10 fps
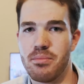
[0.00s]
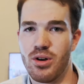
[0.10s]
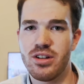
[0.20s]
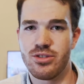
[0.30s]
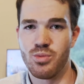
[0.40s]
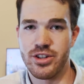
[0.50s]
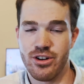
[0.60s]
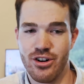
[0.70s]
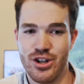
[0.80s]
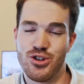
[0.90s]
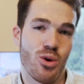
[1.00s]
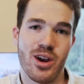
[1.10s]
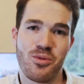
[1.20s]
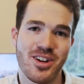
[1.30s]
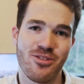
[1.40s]
books when you're
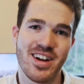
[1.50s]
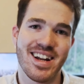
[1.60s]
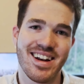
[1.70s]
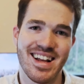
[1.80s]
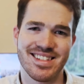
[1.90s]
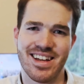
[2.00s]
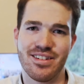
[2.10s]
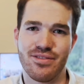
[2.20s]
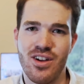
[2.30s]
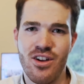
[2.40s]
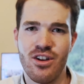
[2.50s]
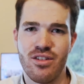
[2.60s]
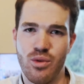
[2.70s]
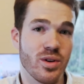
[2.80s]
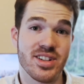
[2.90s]
enjoying what you're reading instead of
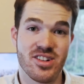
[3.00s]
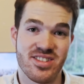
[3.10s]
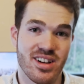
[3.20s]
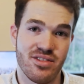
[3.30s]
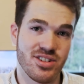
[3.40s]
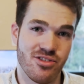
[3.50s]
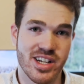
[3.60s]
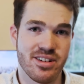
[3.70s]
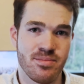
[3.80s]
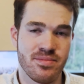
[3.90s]
forcing yourself to read.